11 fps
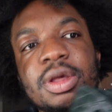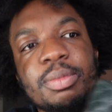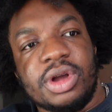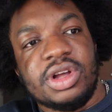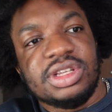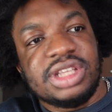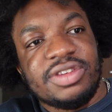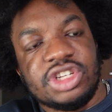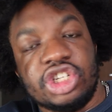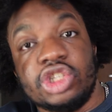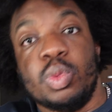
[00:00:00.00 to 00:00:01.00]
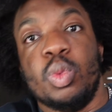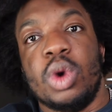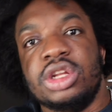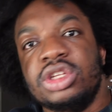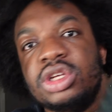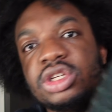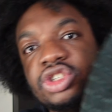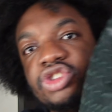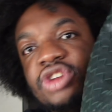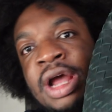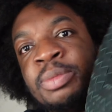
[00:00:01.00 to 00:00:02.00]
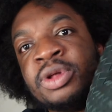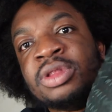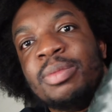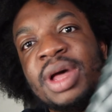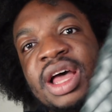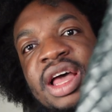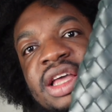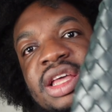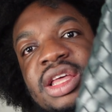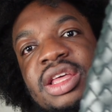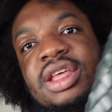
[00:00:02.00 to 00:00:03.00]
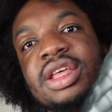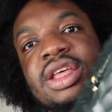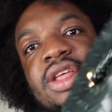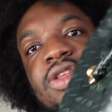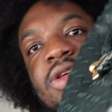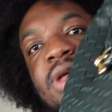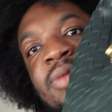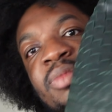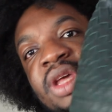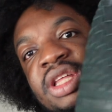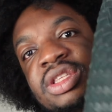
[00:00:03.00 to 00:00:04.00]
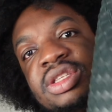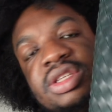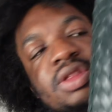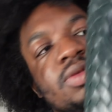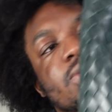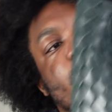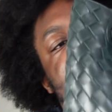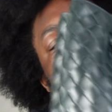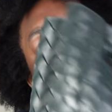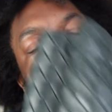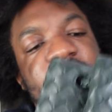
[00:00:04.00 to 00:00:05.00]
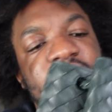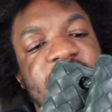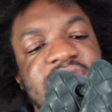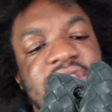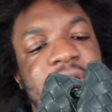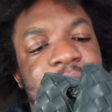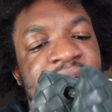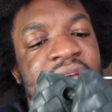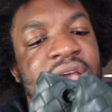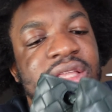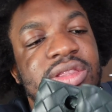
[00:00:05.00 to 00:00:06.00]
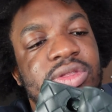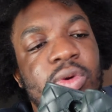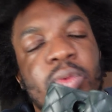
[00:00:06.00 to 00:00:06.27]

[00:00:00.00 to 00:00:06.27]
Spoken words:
because there is just 1 strap on the bag, it means when you put things in the bag, the